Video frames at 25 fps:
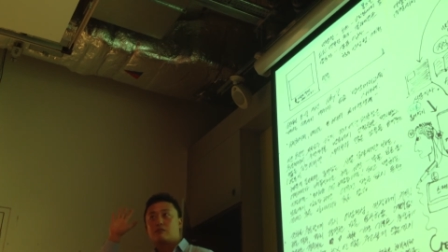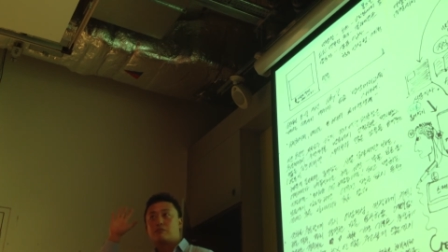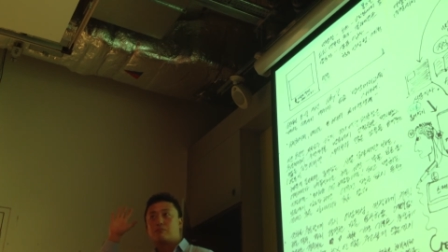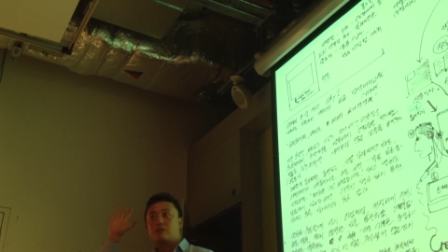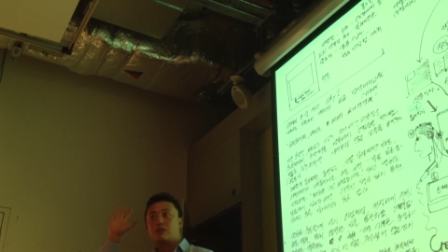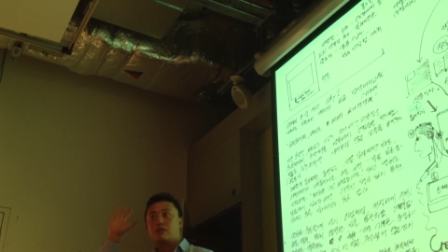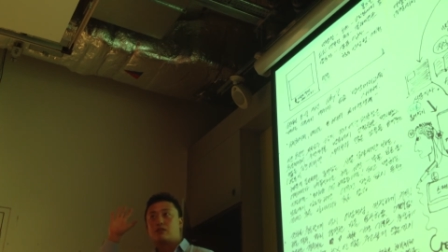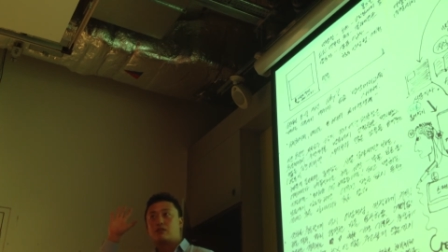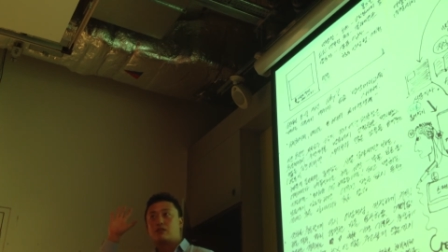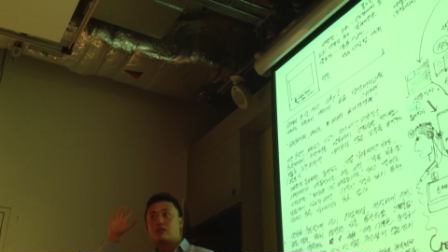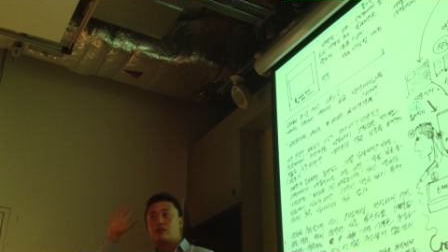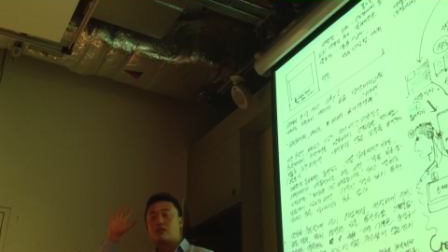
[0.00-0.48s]

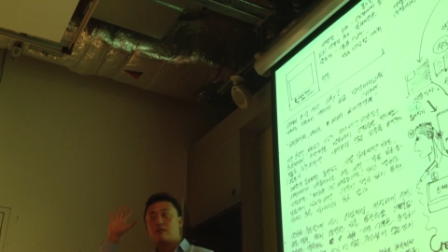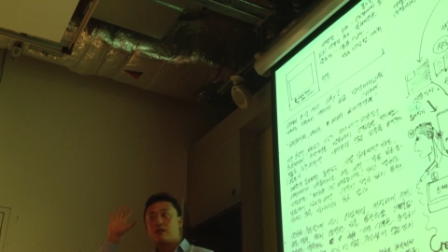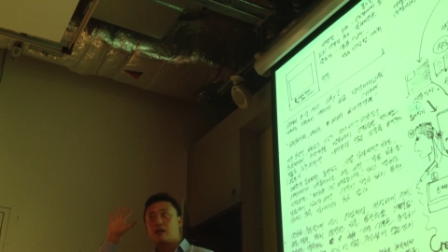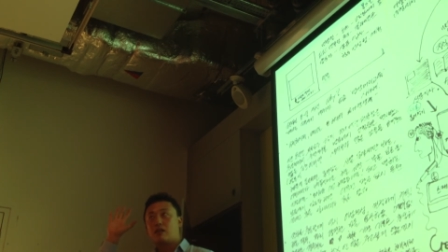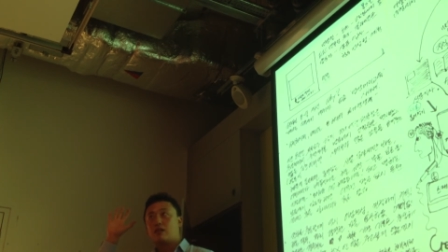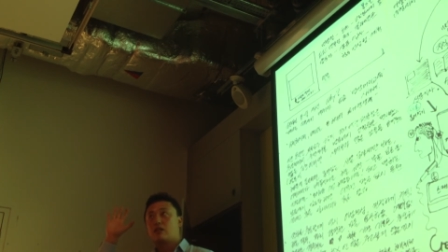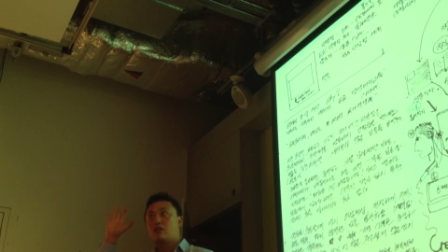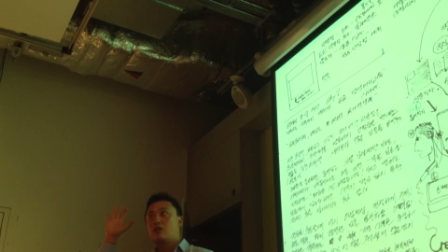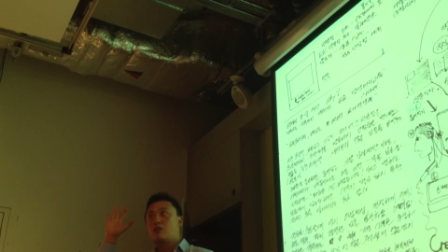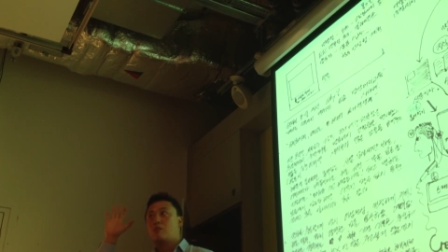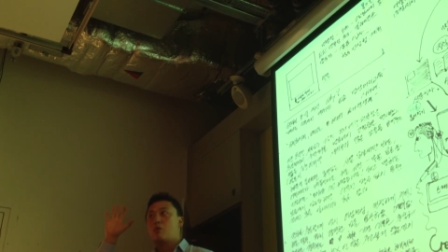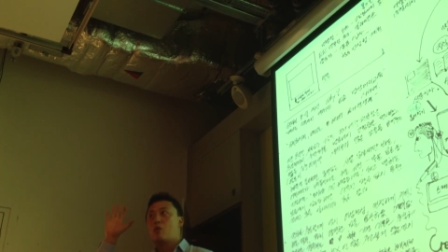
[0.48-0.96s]
because in,
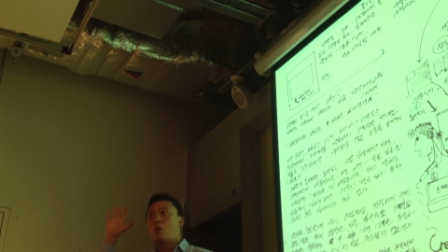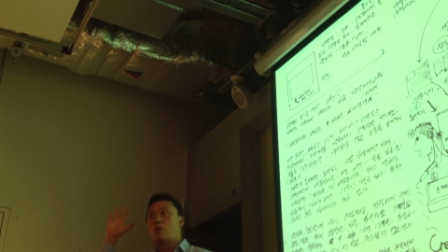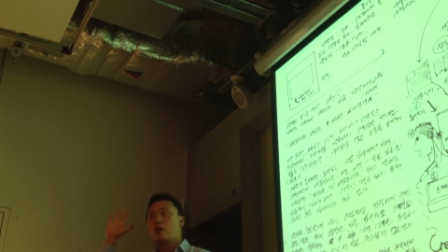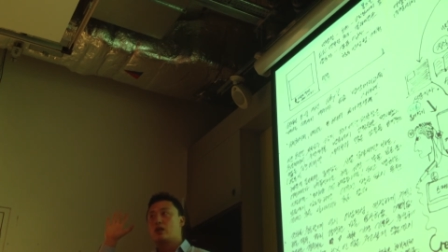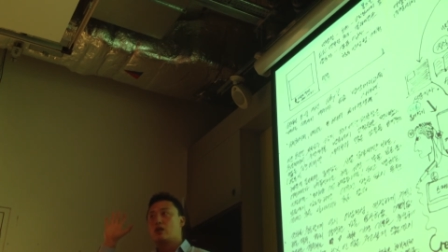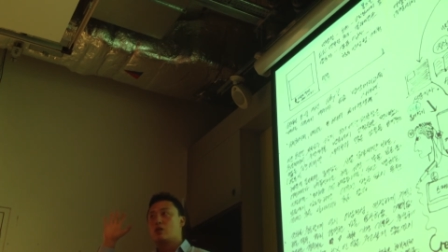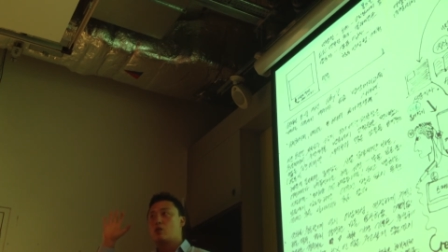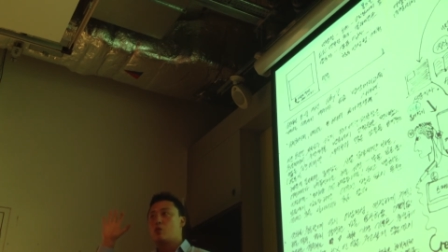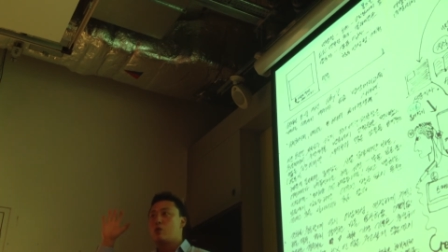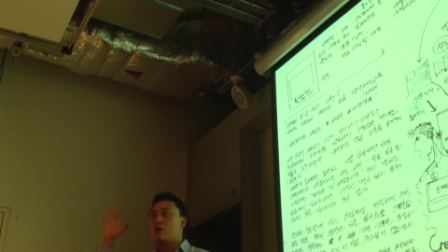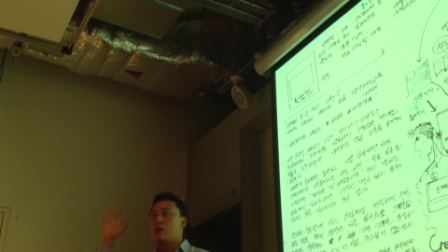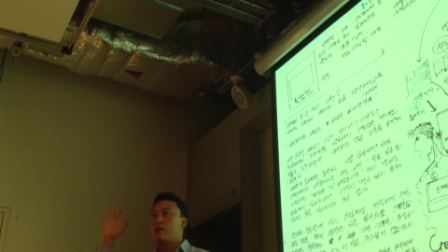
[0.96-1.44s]
in the
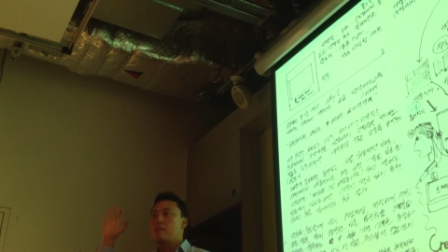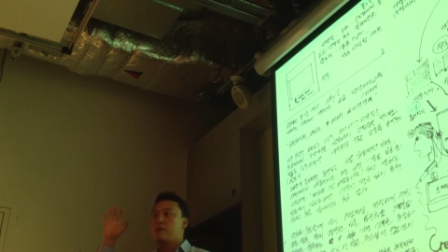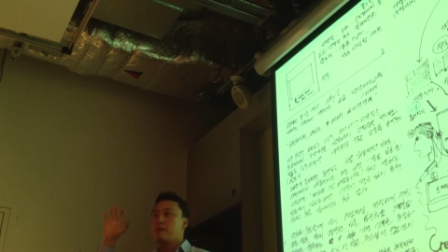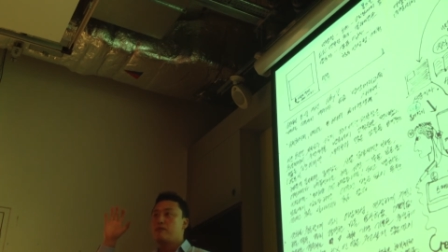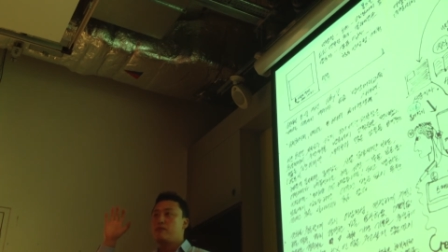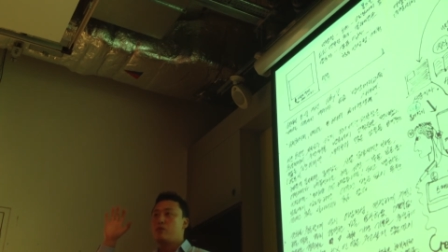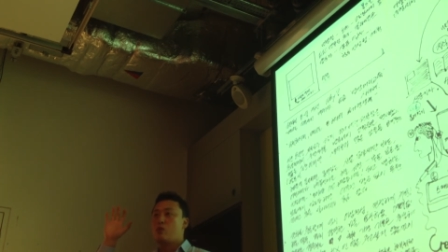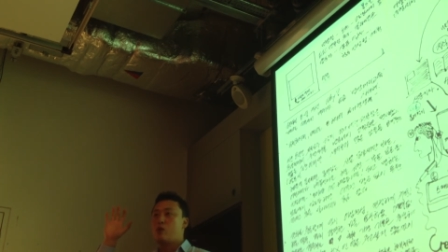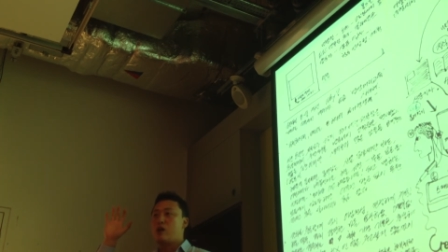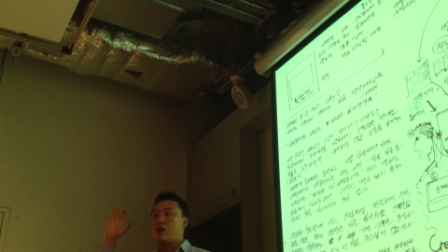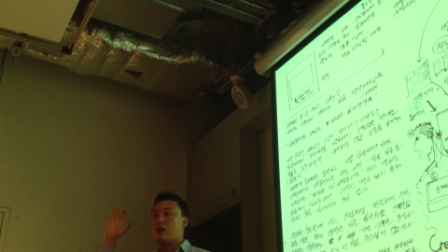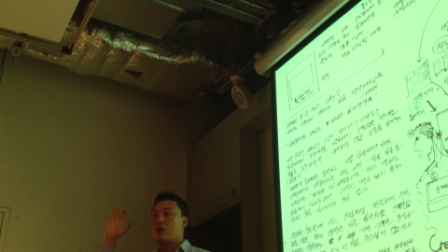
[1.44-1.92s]
morning or
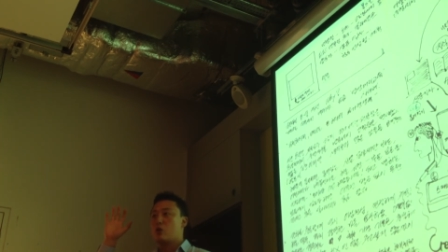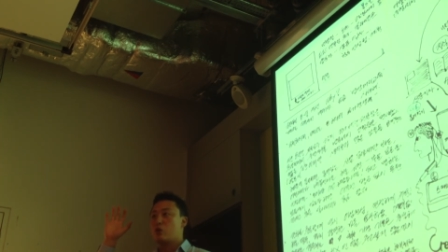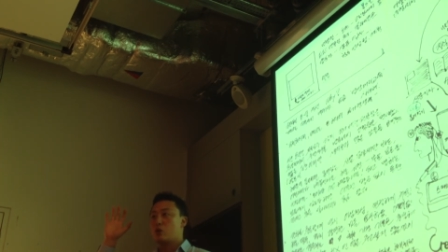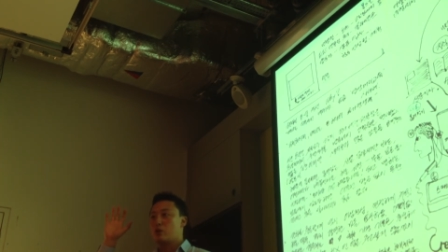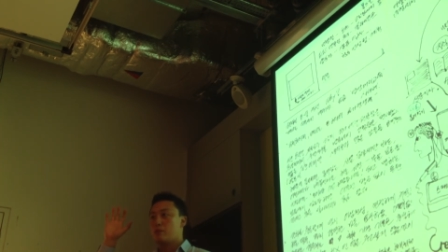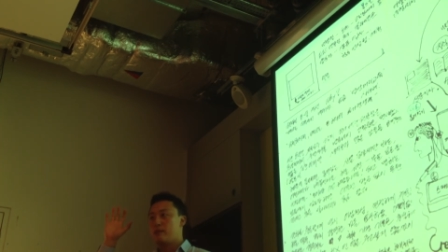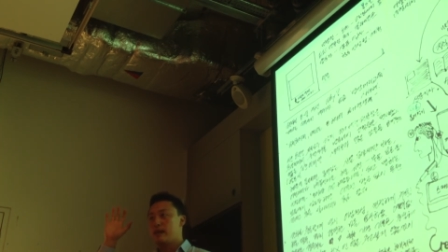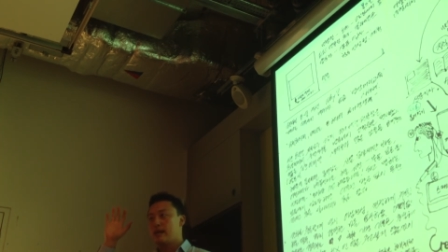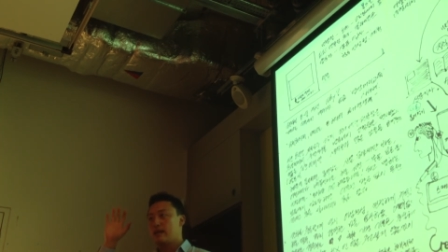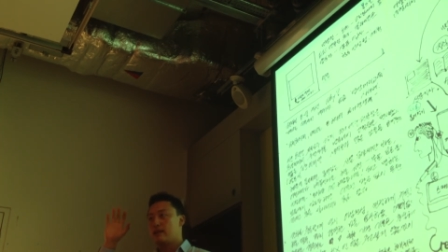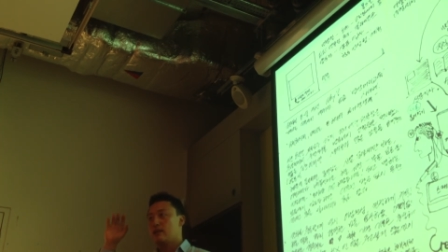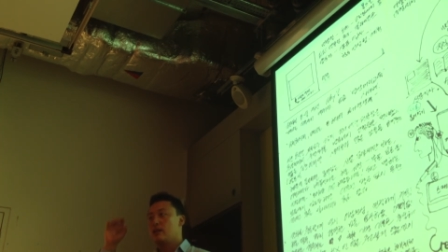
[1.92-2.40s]
before I go to
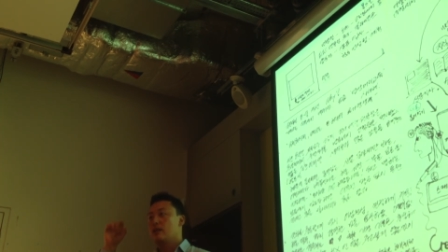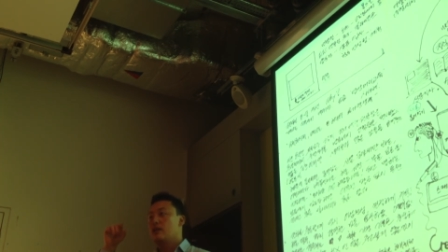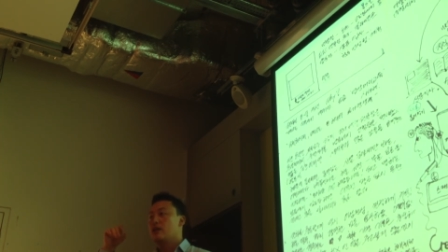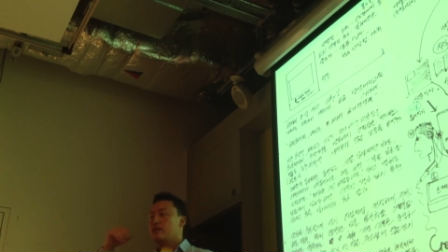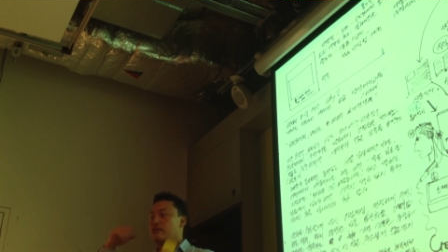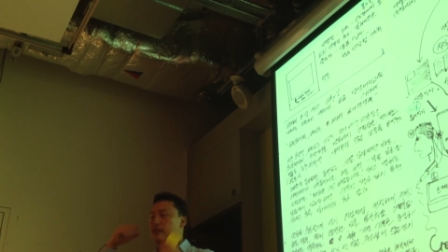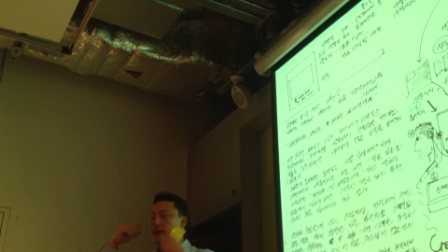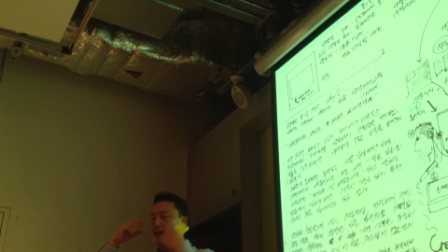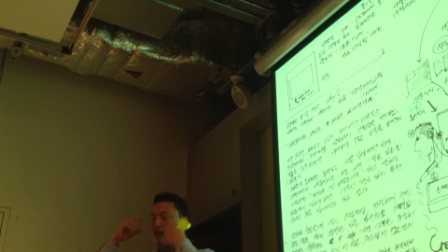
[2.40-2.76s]
bed, if